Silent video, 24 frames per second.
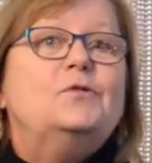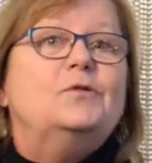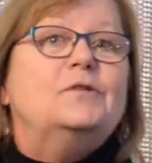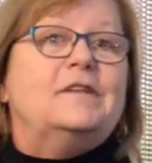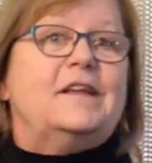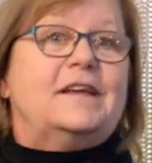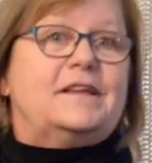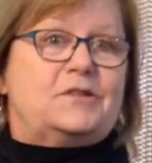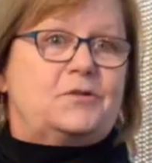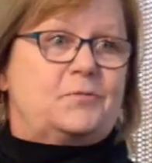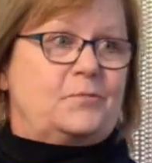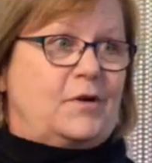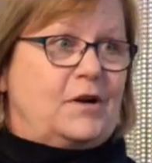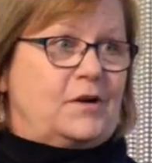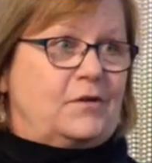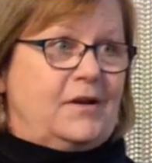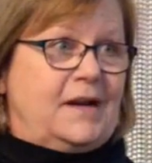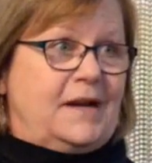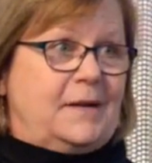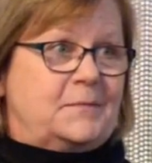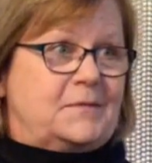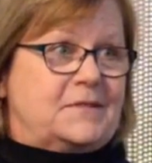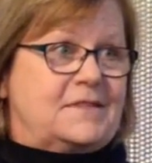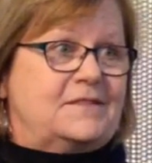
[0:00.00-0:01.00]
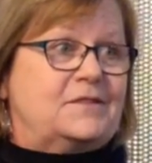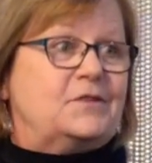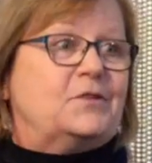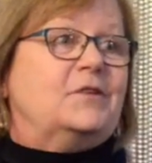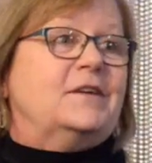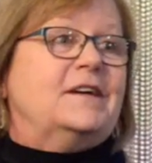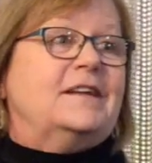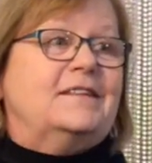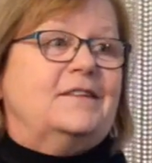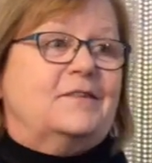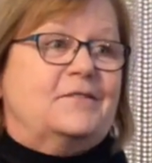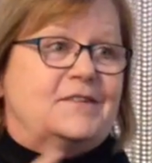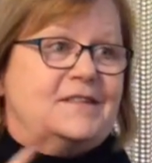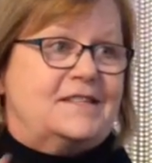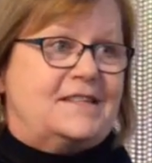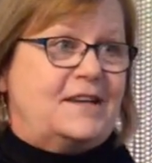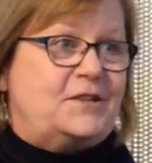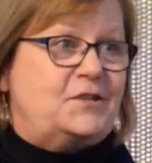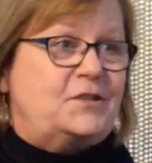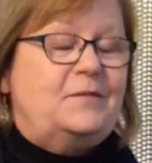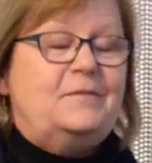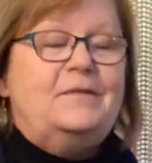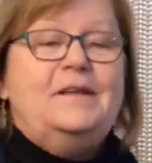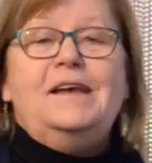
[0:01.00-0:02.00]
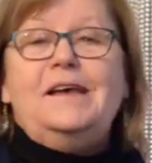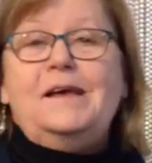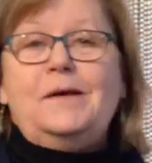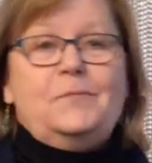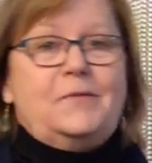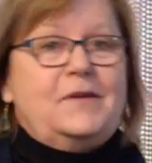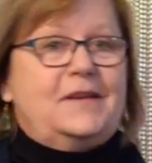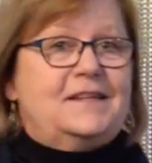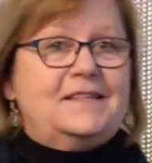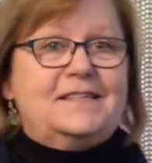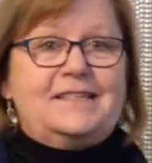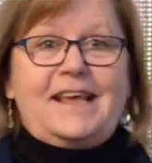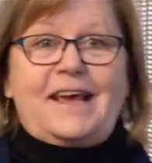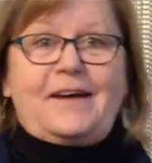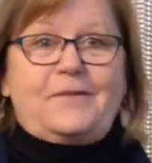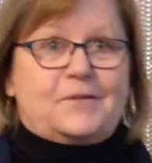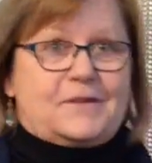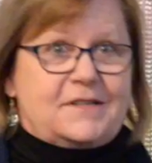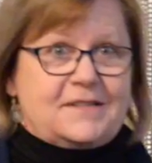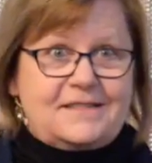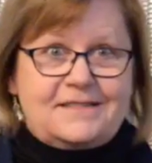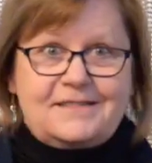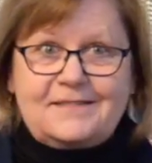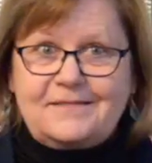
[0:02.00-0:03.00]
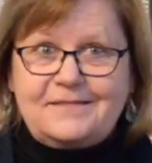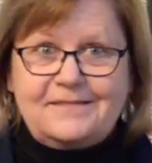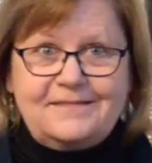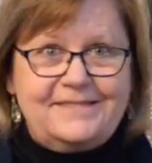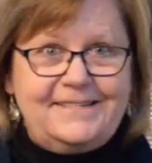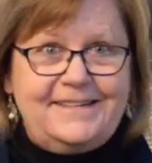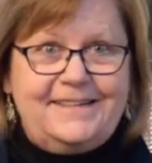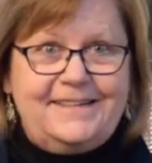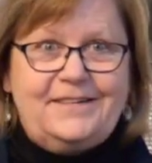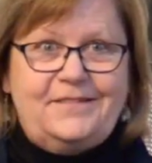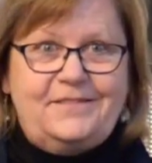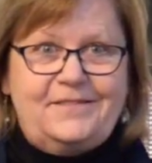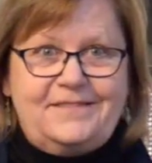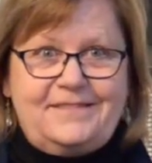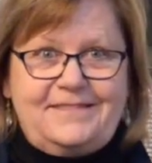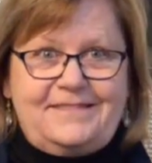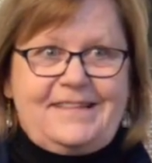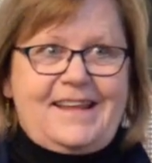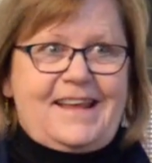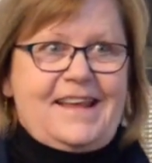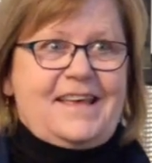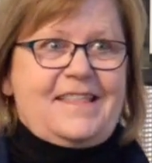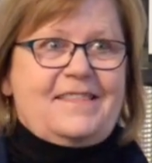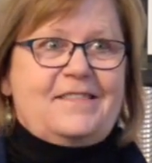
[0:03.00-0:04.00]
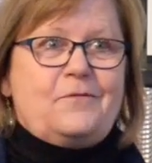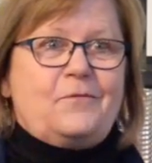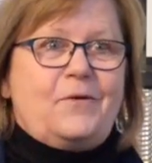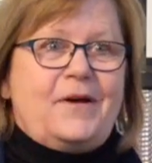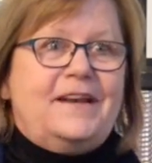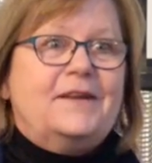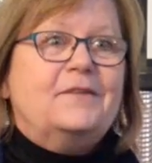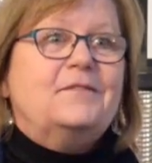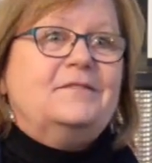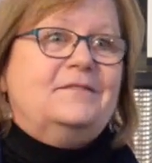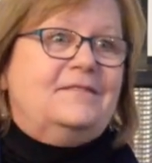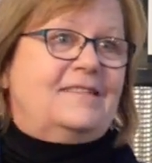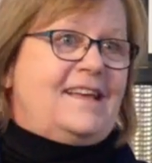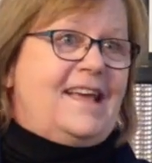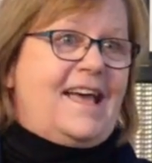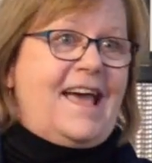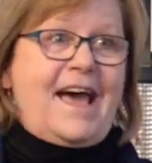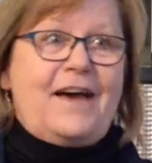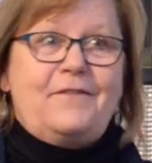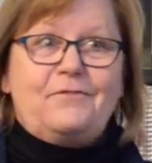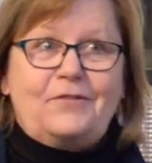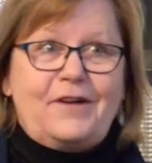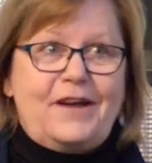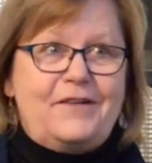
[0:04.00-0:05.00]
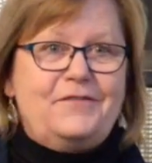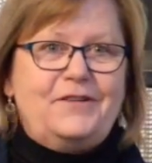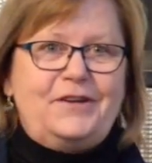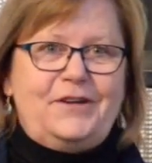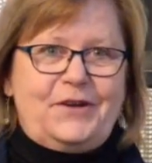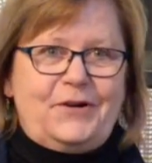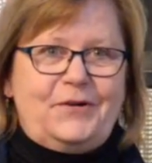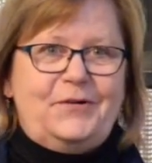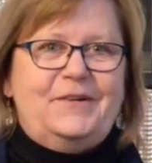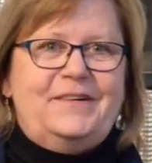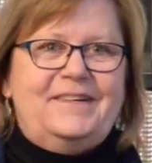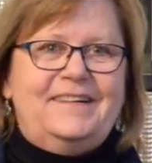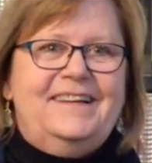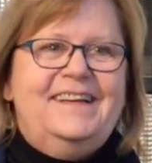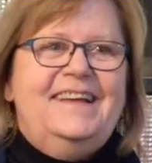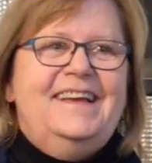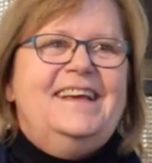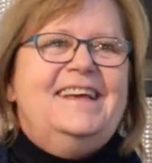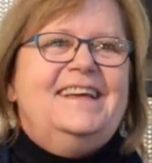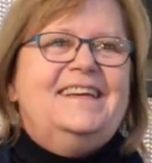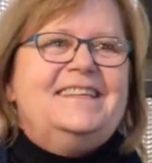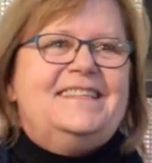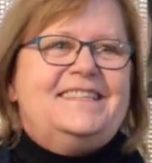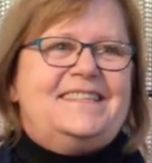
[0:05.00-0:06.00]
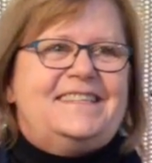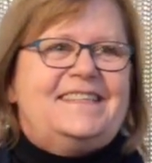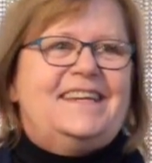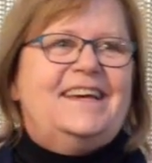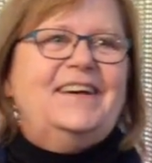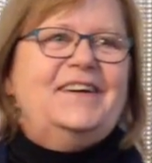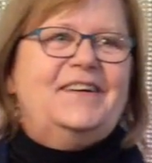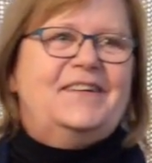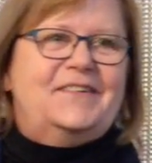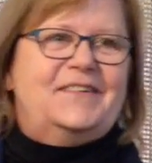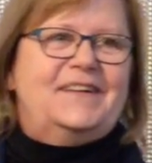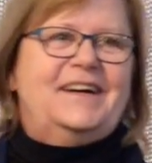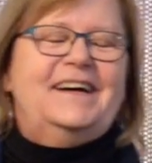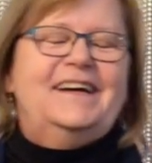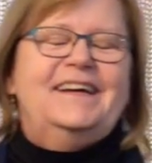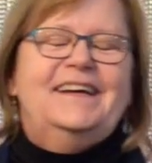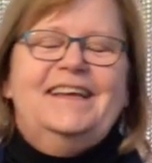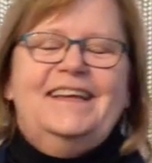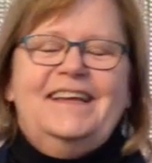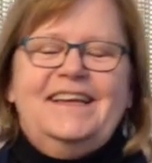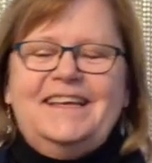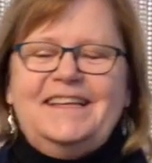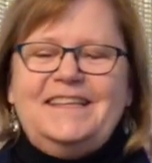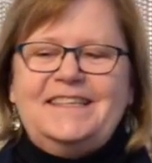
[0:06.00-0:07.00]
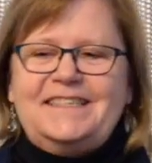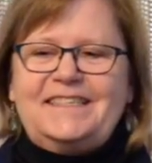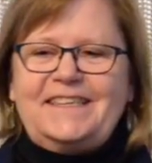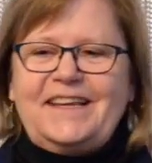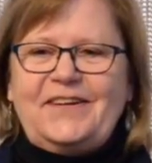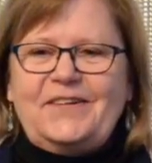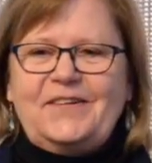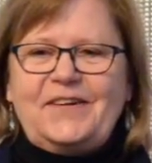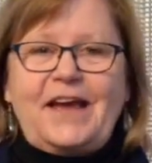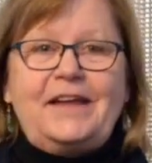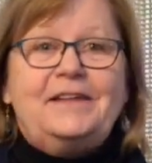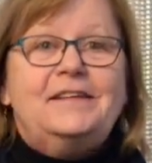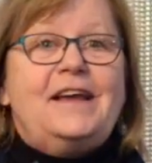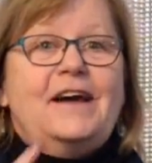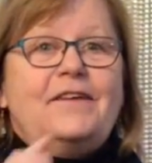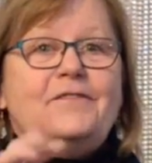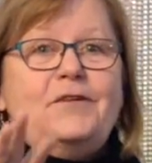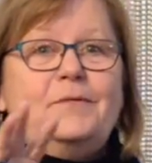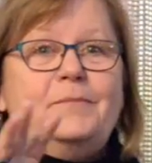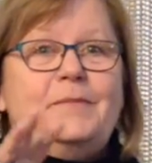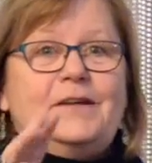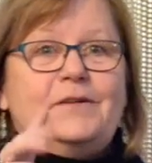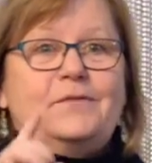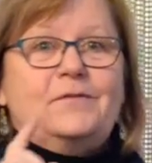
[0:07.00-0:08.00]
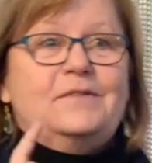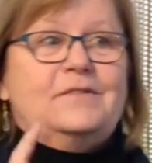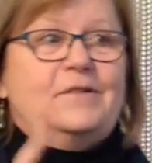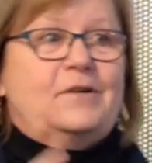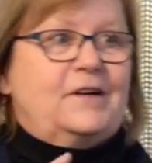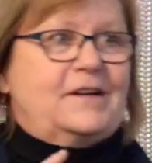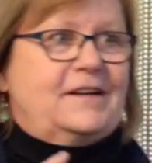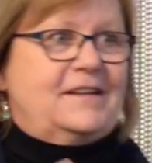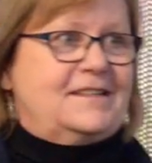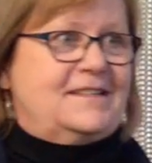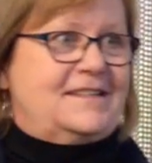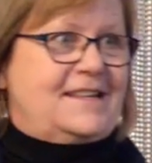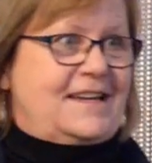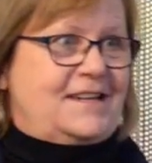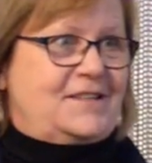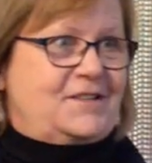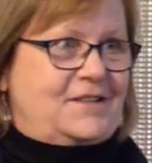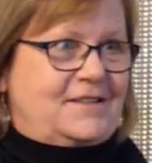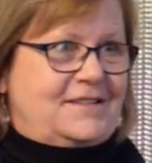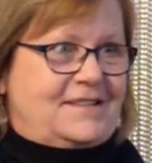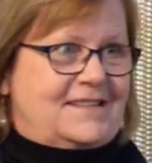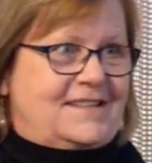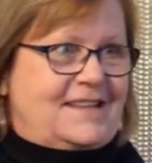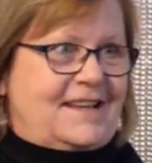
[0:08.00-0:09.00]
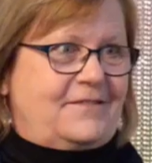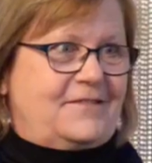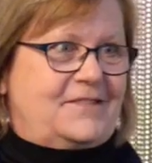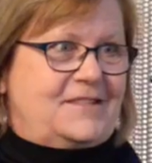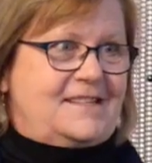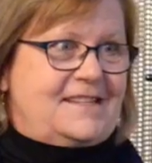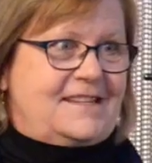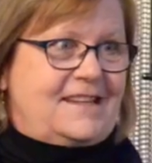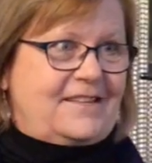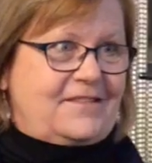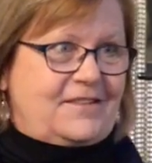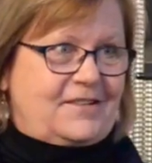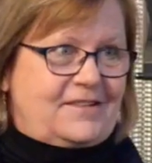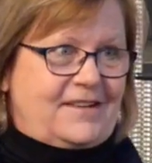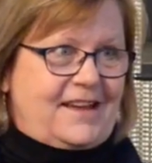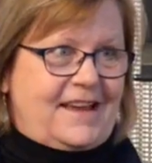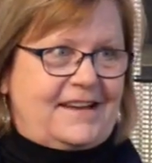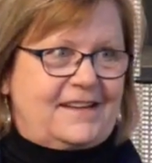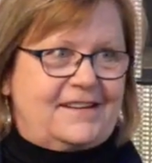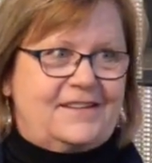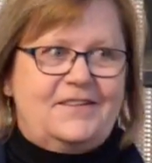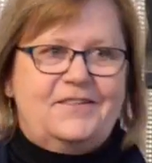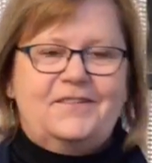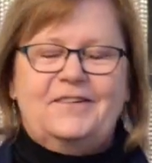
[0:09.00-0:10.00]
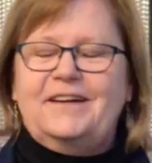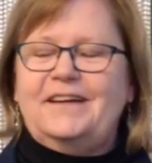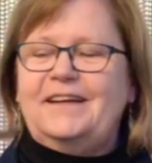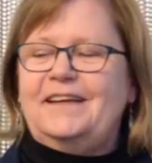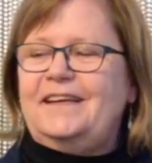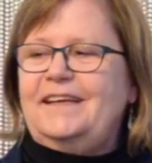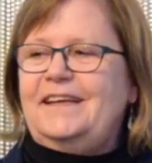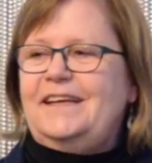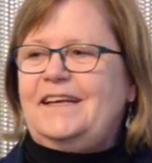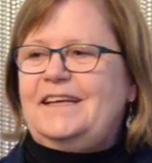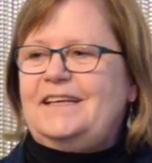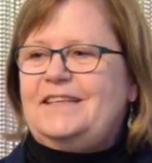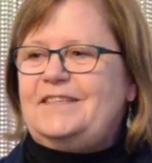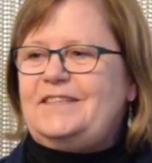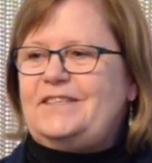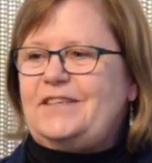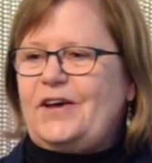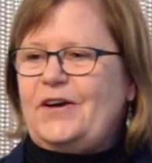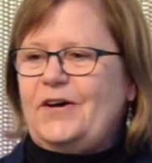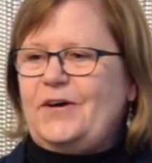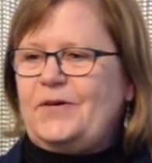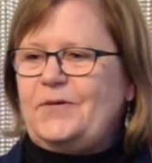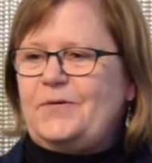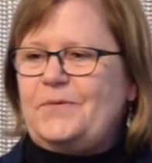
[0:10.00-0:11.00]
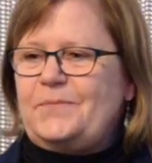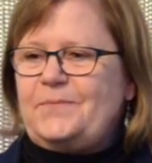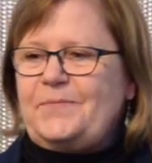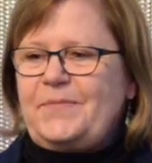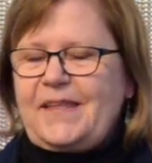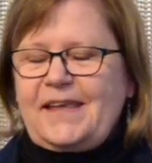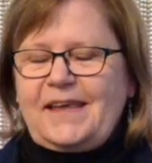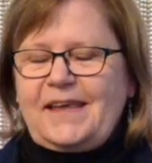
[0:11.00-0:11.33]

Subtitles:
lunch programs during the recession, because that was, the way to have revenue. So and government organizations, that was the other category. So,